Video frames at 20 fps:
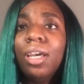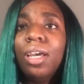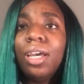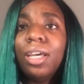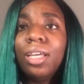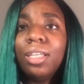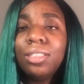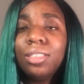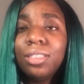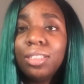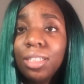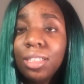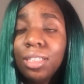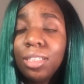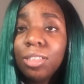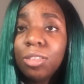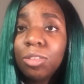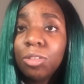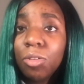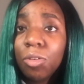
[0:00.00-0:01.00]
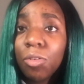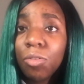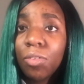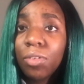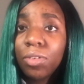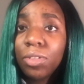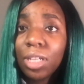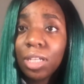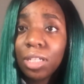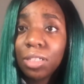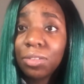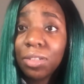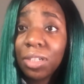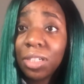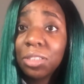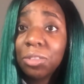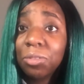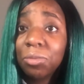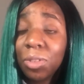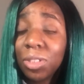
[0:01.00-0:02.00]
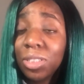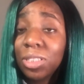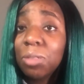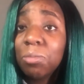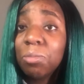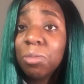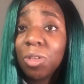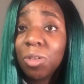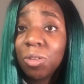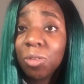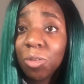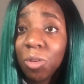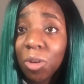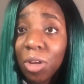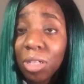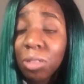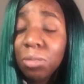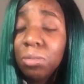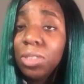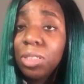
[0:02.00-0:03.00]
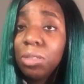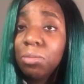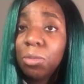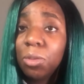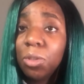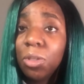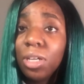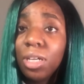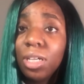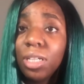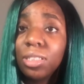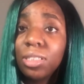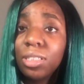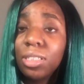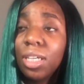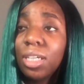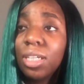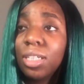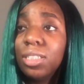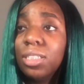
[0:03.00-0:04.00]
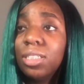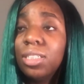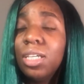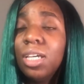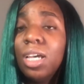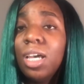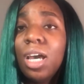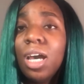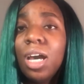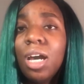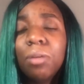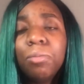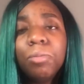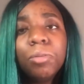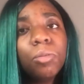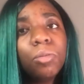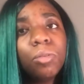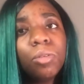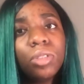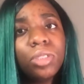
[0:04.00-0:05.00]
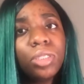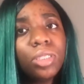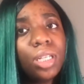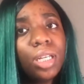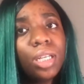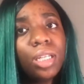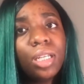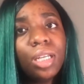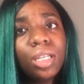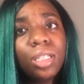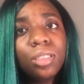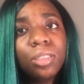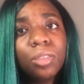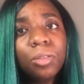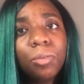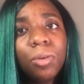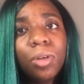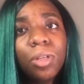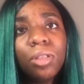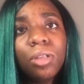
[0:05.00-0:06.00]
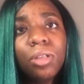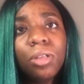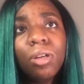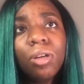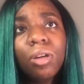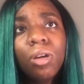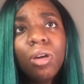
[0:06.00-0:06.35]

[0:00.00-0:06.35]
And seeing the student satisfaction rates can be incredibly important. They can help you understand as to whether,